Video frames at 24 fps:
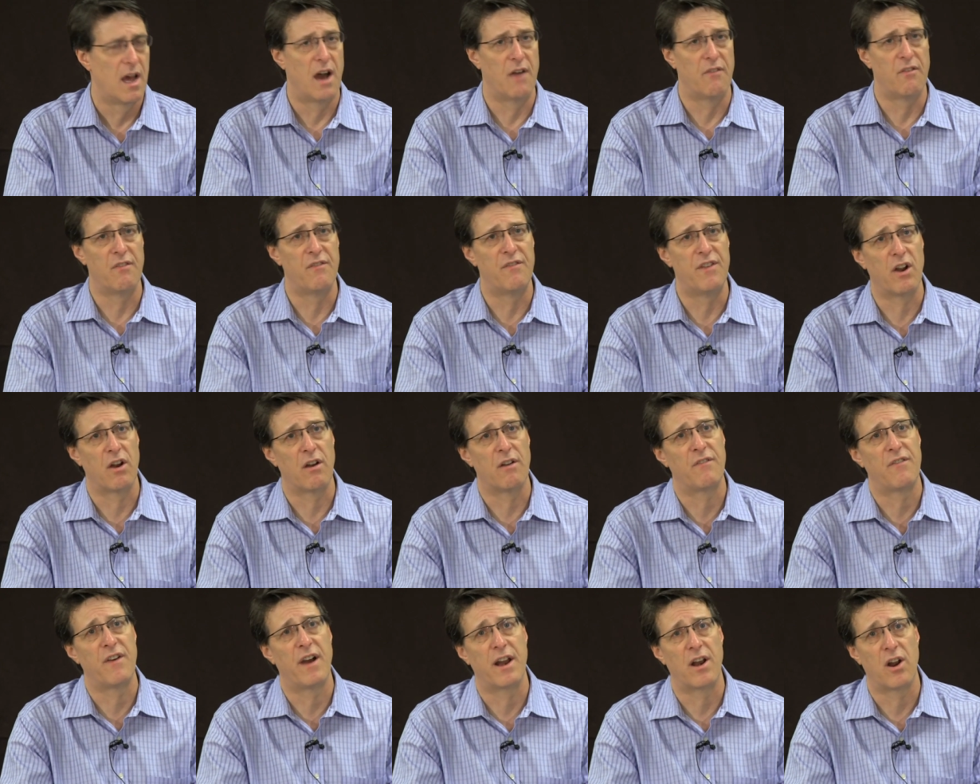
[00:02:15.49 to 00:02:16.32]
of a
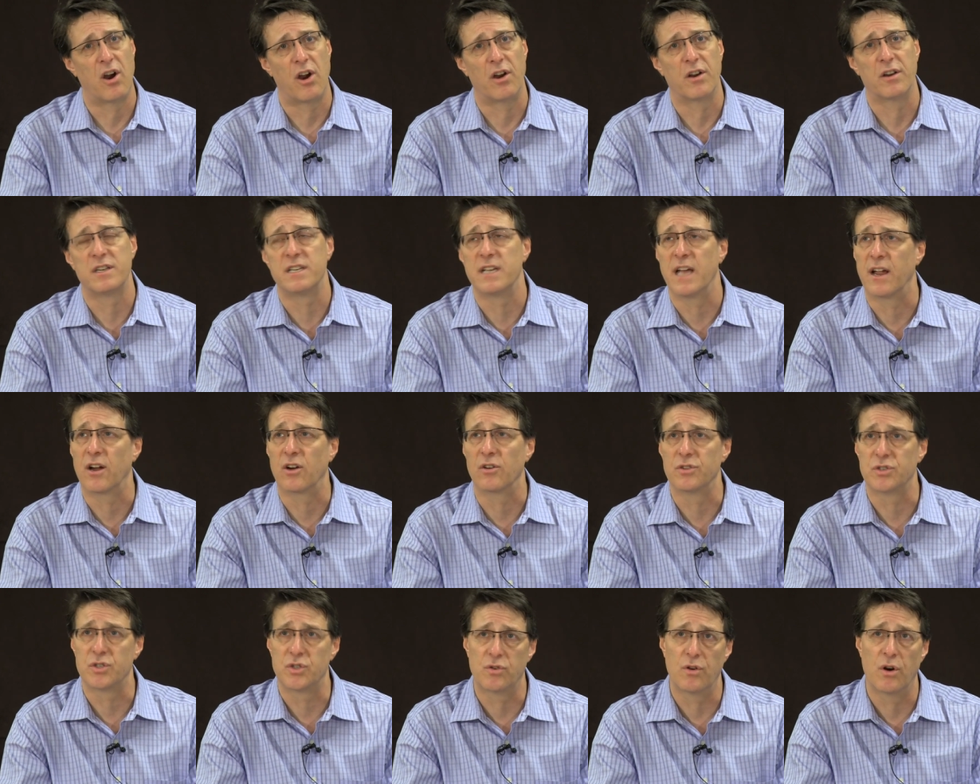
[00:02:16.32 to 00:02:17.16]
verified heart attack
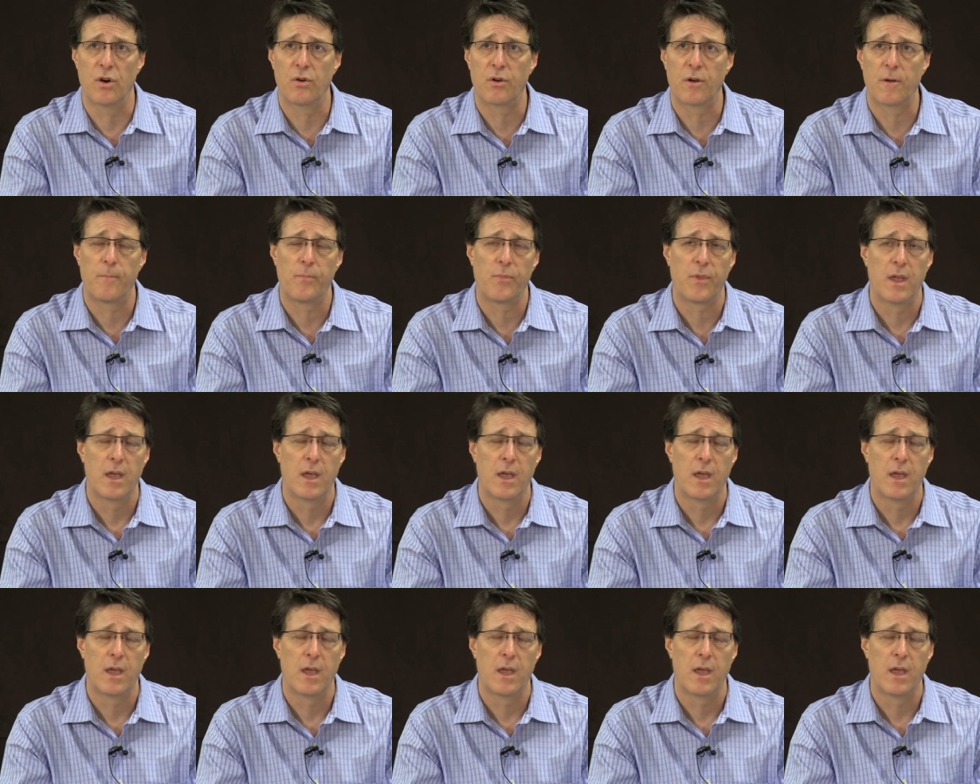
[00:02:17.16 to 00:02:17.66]
or stroke.